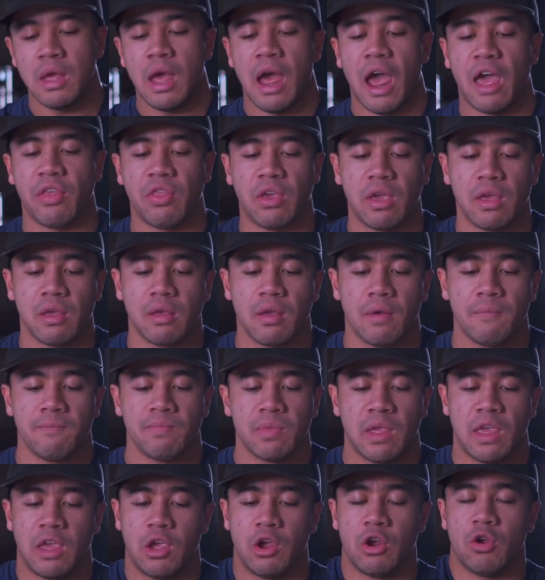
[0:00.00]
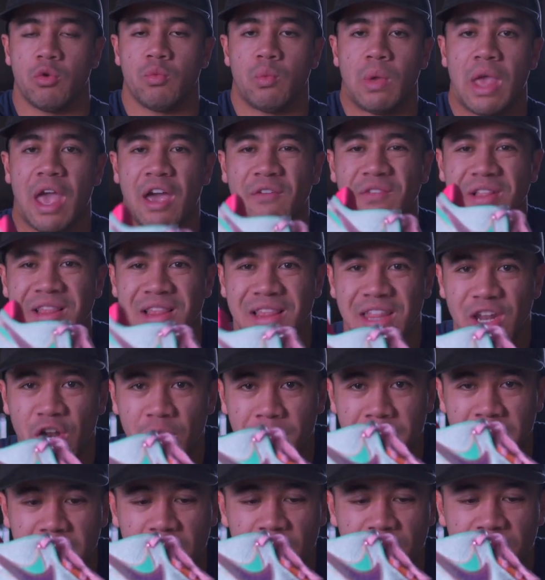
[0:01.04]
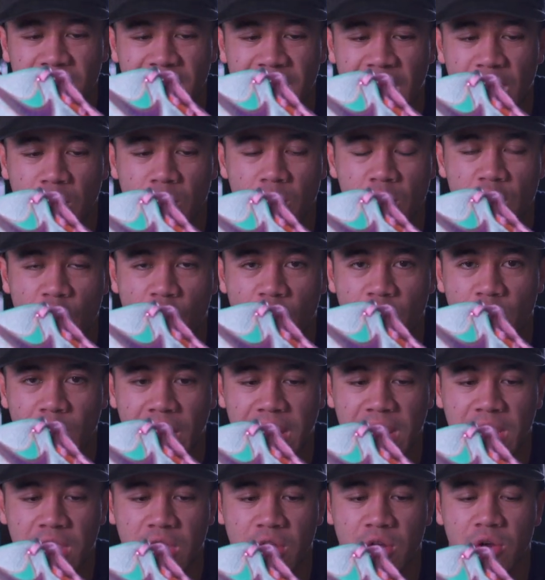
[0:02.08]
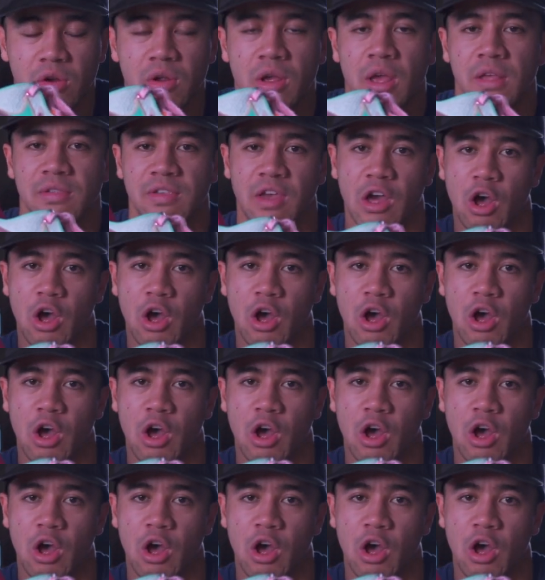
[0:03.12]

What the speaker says: I think here we have a little bit of a lateral guard right here to